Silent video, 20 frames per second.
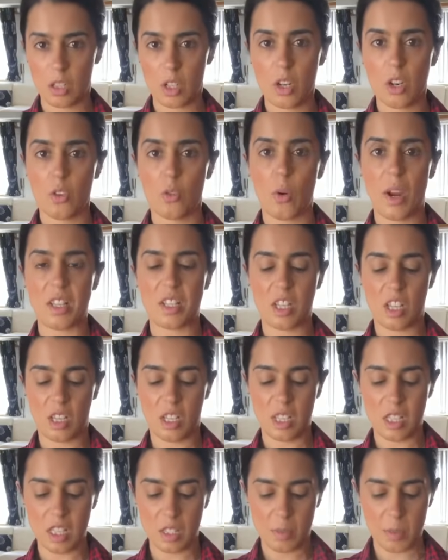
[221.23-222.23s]
Right, so
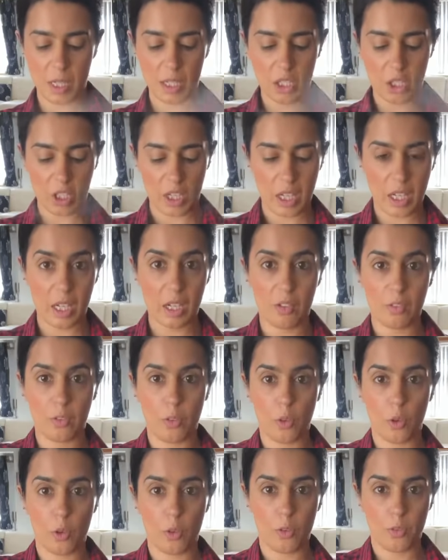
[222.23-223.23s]
this has been cooking
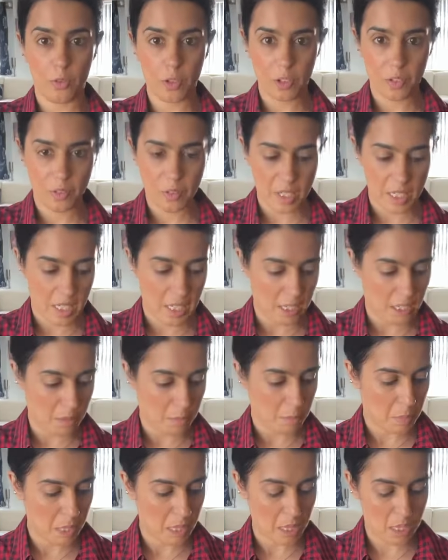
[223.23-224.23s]
for 15
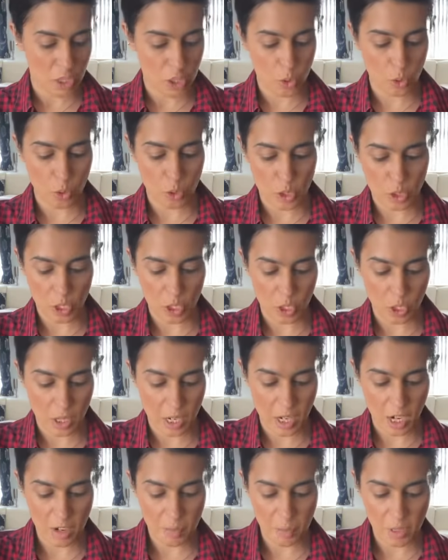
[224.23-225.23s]
minutes or so, and
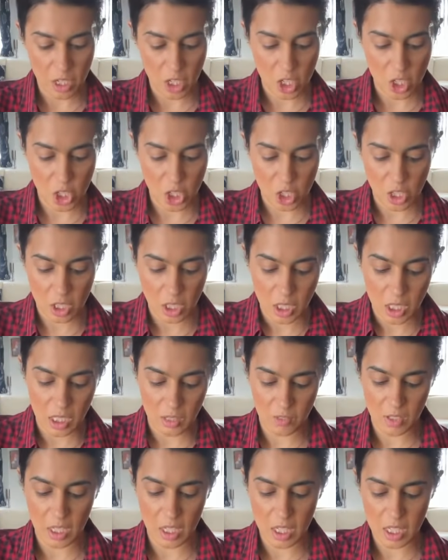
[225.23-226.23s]
I've been
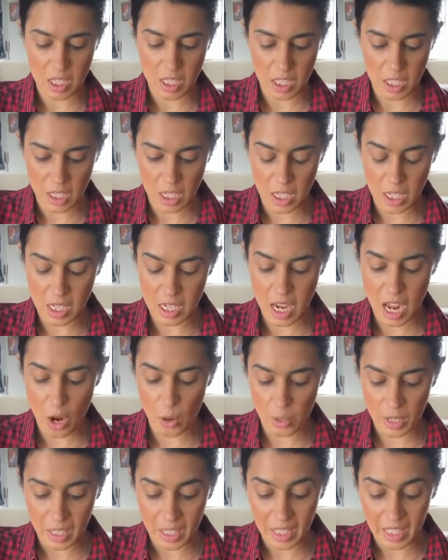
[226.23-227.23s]
giving it a stir now
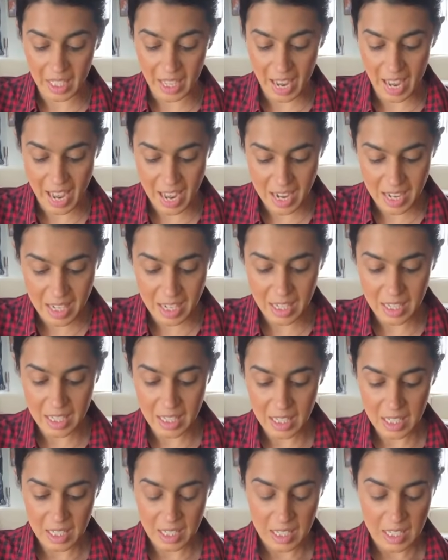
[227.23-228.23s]
and again.
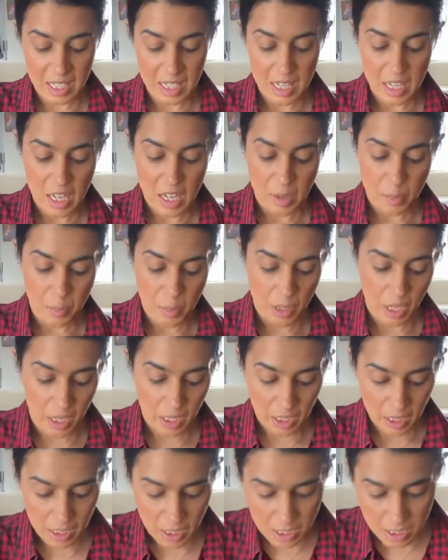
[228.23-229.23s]
But I
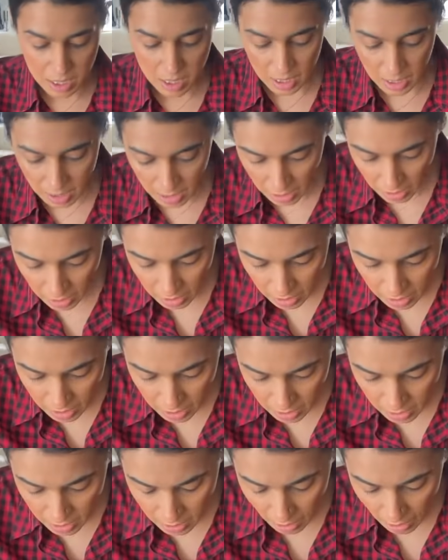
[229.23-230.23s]
can see
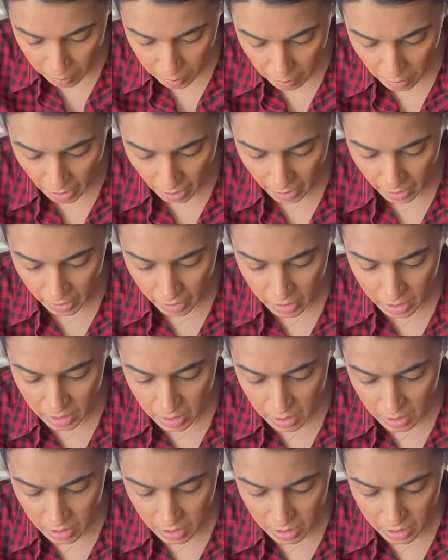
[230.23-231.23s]
that my
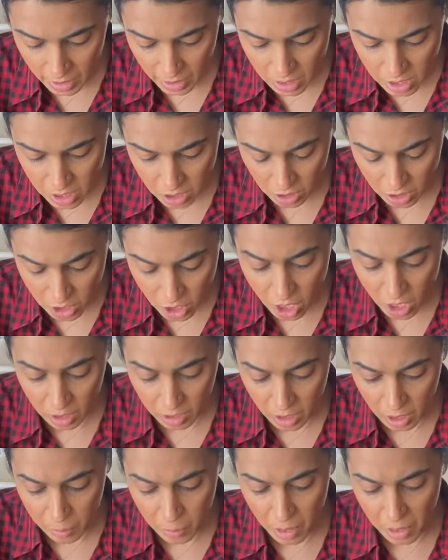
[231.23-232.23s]
lentils,
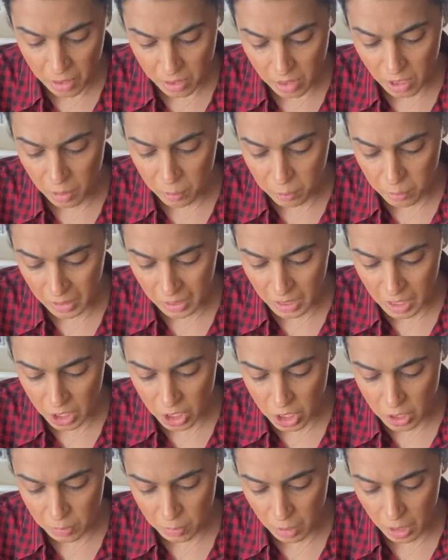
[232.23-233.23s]
they're beginning
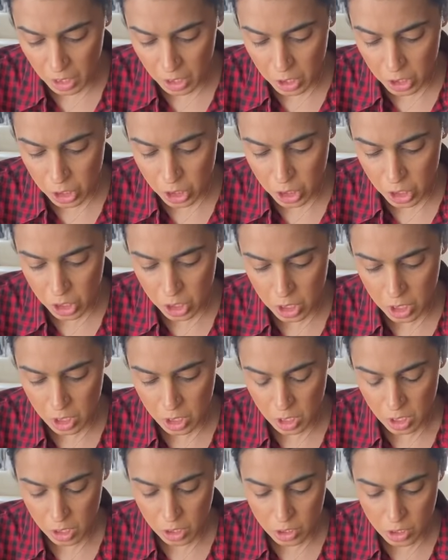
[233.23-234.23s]
to mush
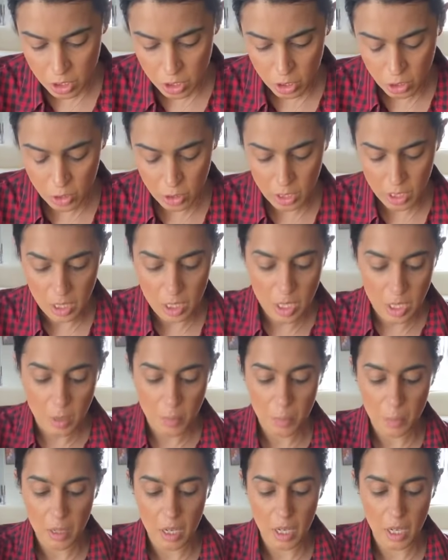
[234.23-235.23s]
slowly,
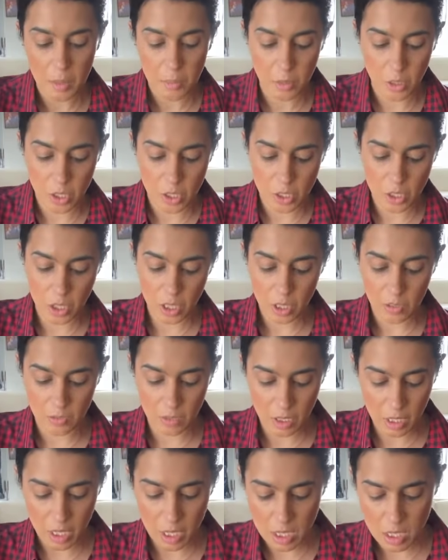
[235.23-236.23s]
but I'm going to give
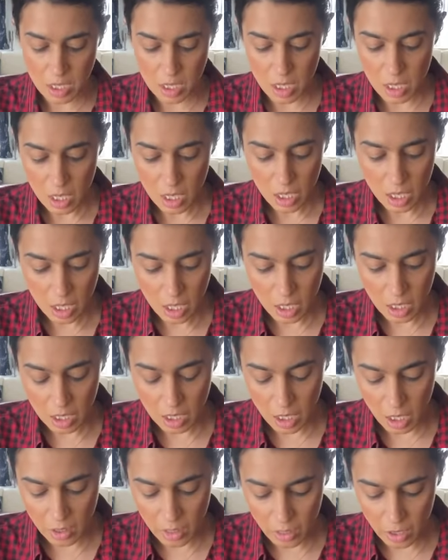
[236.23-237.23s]
this
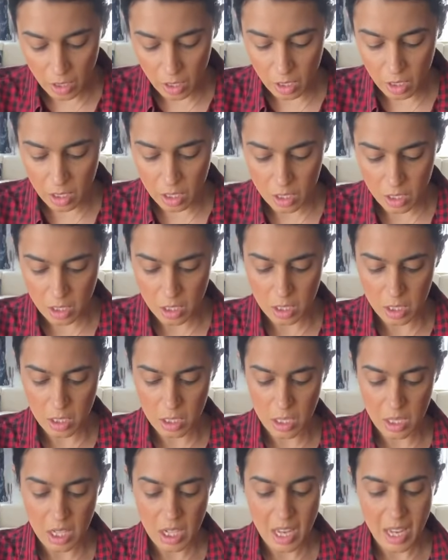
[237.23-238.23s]
another
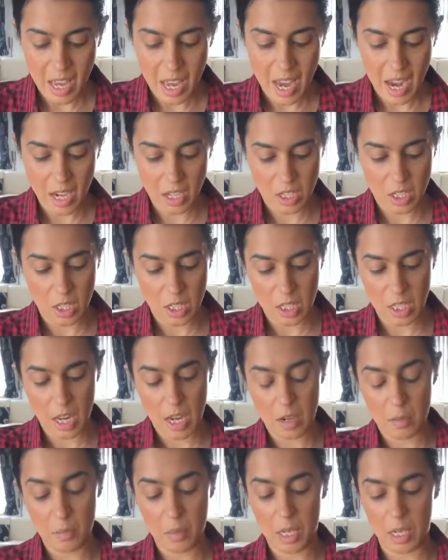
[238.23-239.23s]
8 to
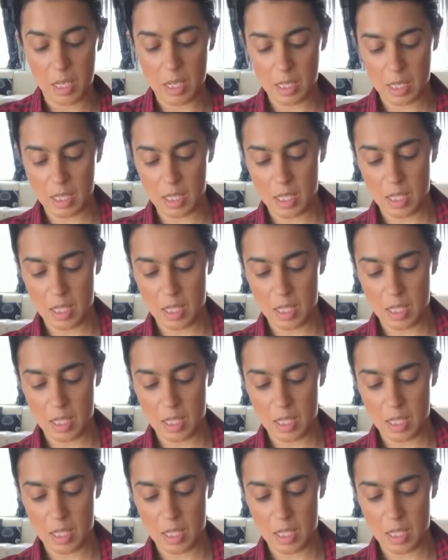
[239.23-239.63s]
10 minutes,